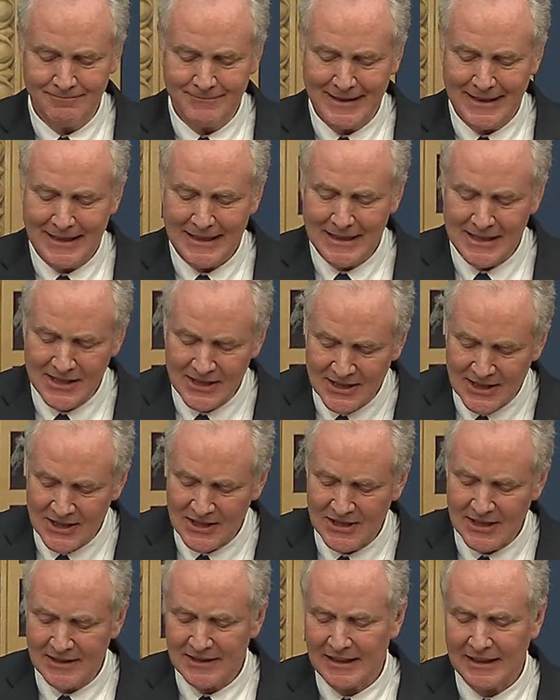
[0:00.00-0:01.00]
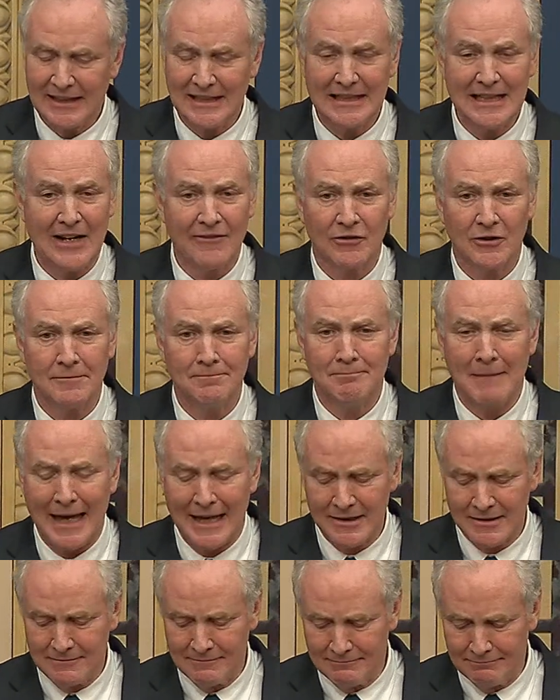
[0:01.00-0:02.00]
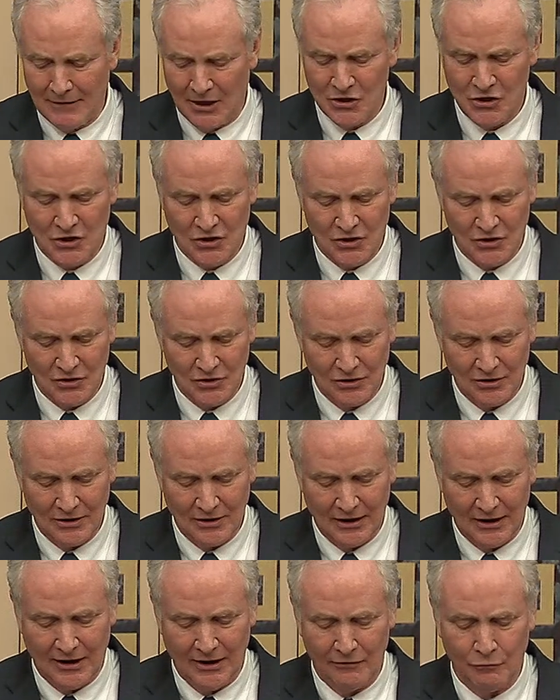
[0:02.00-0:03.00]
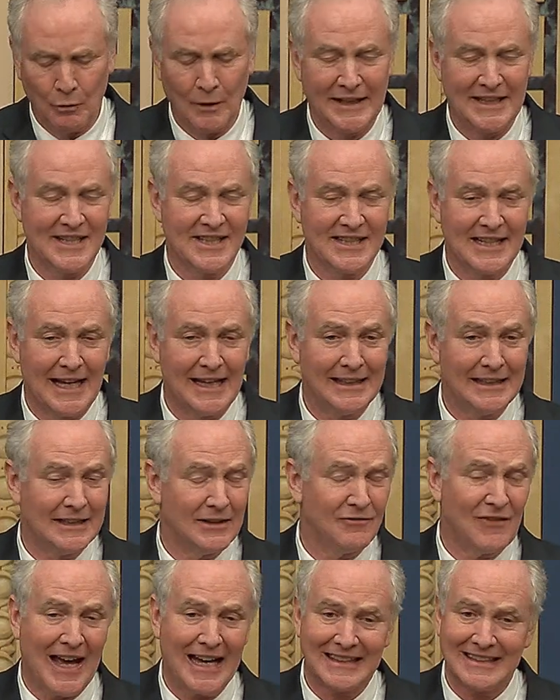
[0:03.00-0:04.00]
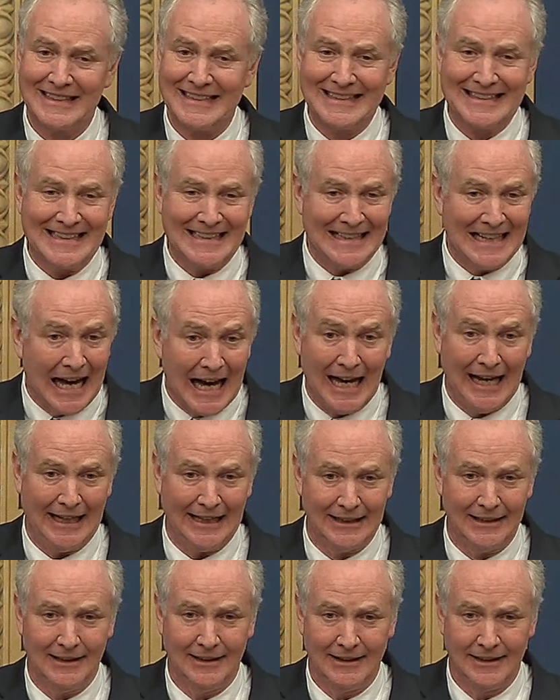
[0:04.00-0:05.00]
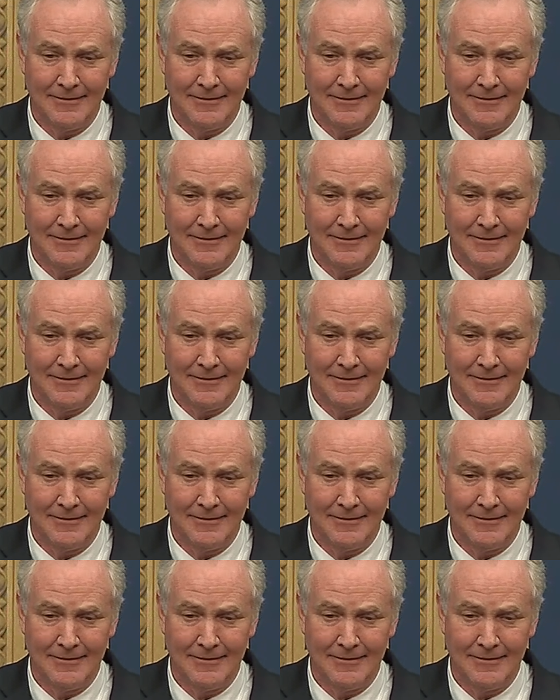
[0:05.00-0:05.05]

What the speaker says: he insisted that he never meant much of what he said, and in fact, he denied